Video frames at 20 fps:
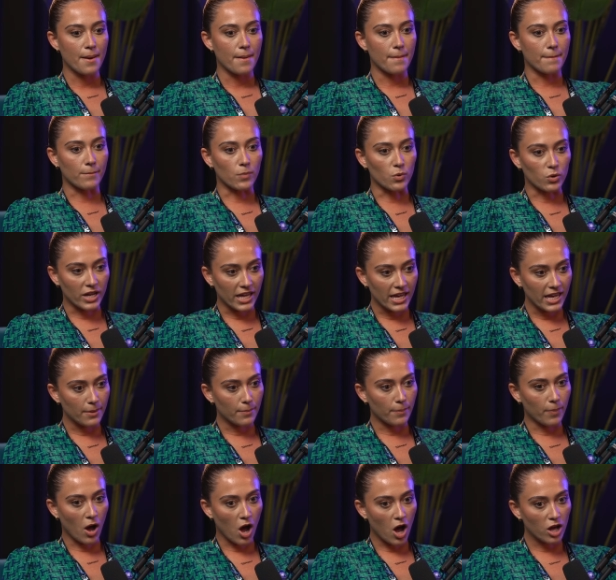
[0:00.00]
money
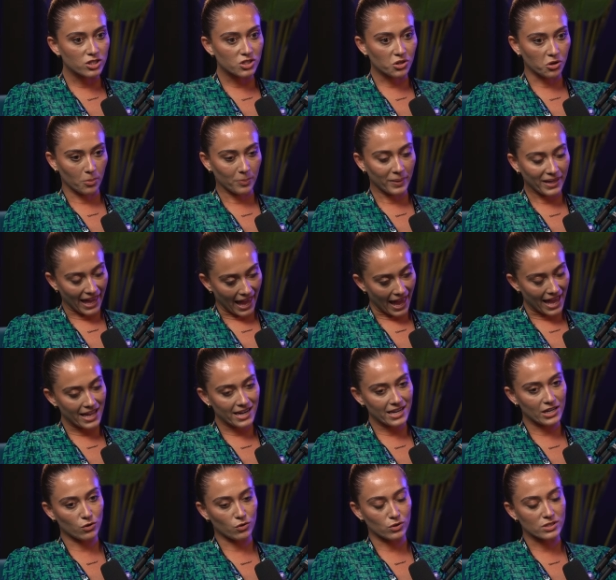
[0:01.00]
pot up
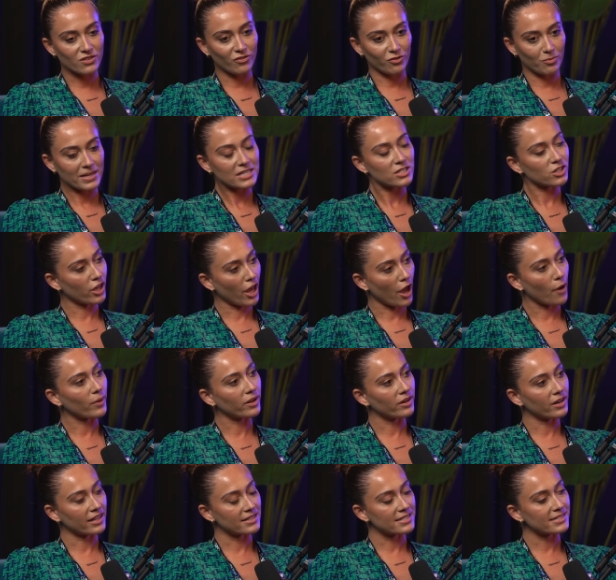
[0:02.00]
again in order for me to go
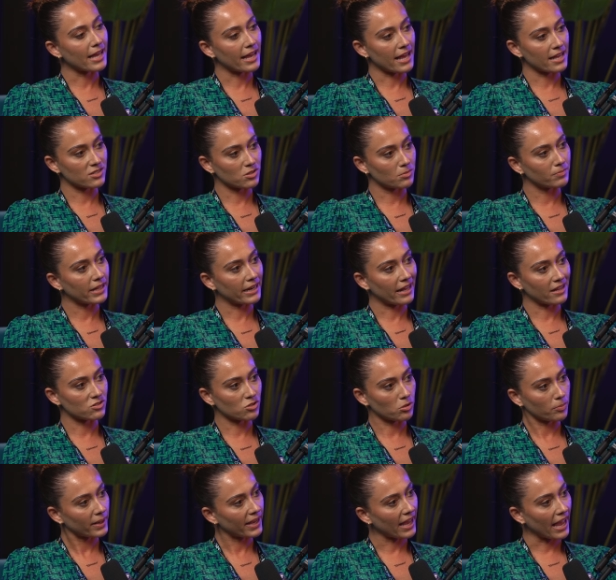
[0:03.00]
and, and set something else
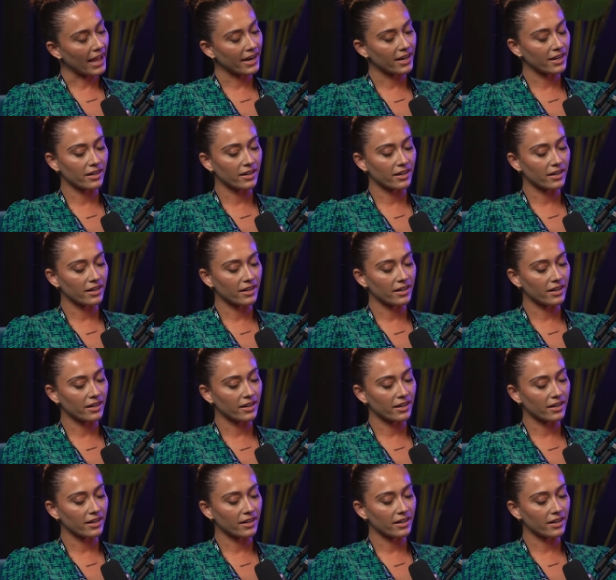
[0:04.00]
up again.